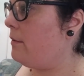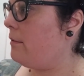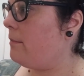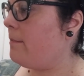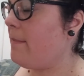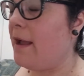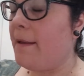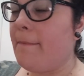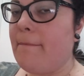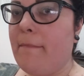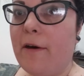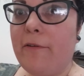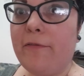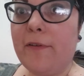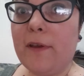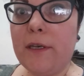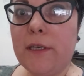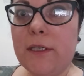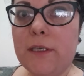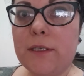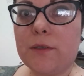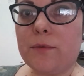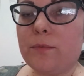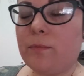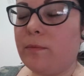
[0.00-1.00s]
My muffin
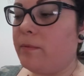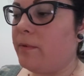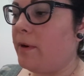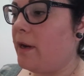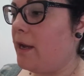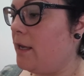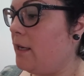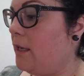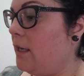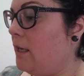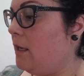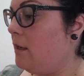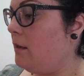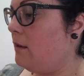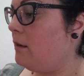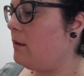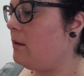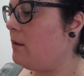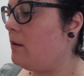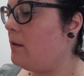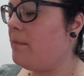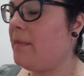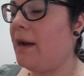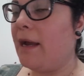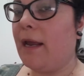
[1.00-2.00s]
is ready.
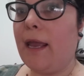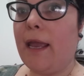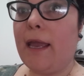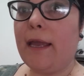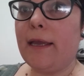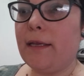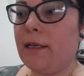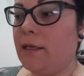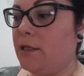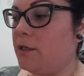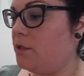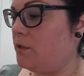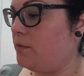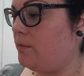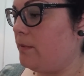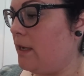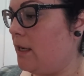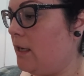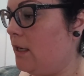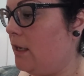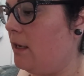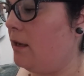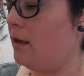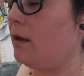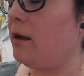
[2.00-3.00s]
My egg is
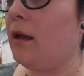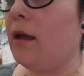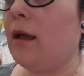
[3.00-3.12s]
ready.